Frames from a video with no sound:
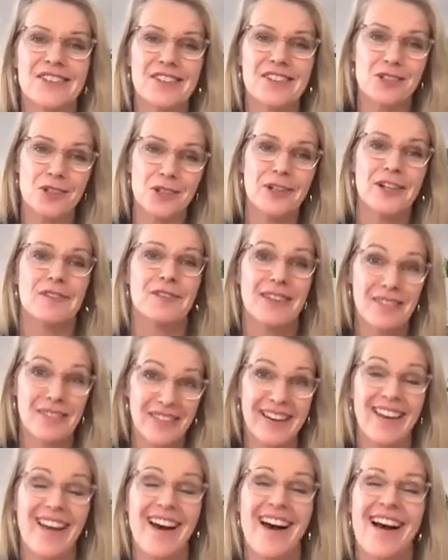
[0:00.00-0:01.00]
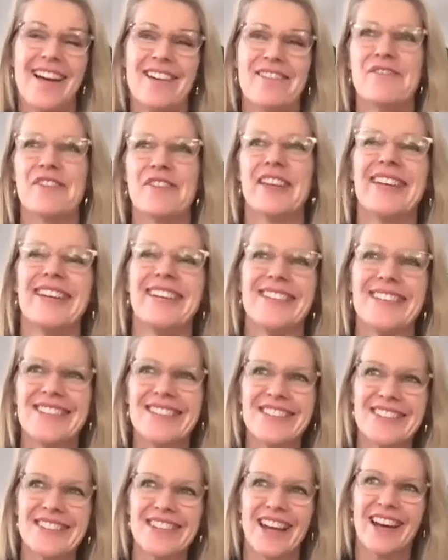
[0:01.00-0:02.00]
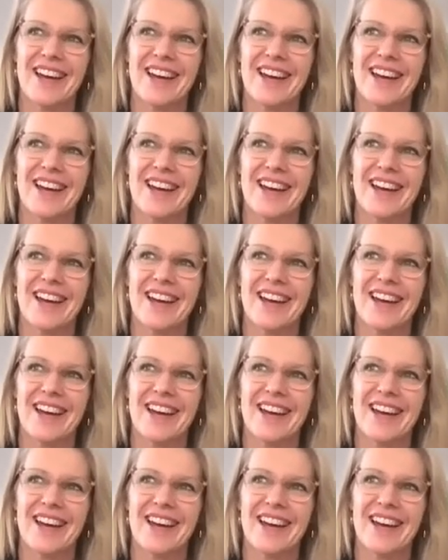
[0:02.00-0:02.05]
The joy of living life is